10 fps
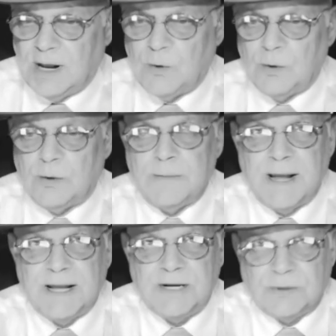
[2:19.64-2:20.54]
And I will
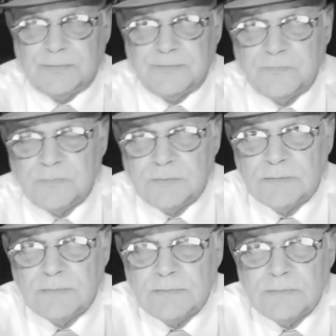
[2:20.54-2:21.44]
remind you,
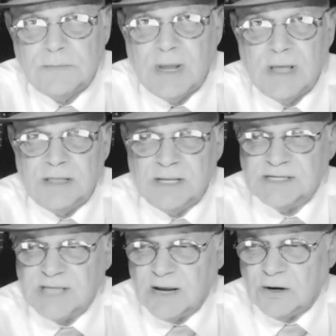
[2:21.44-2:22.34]

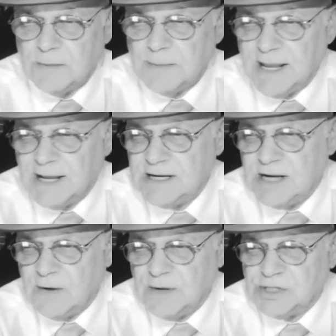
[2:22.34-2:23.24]
this anchorman
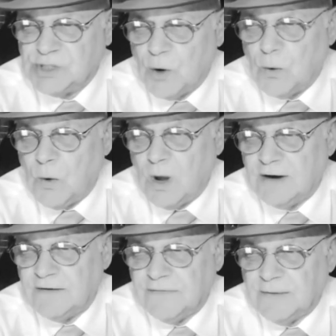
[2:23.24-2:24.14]
carries no
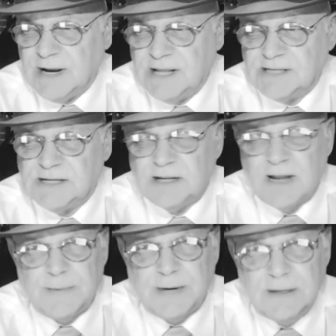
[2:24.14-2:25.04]
water for any
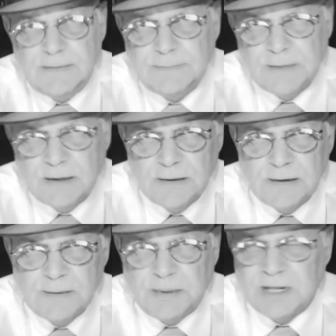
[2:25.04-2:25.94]
celebrity,
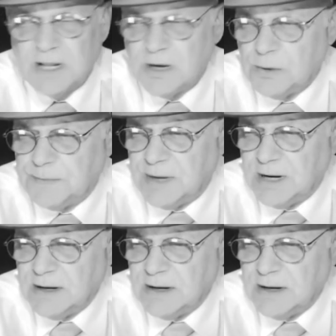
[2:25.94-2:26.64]
political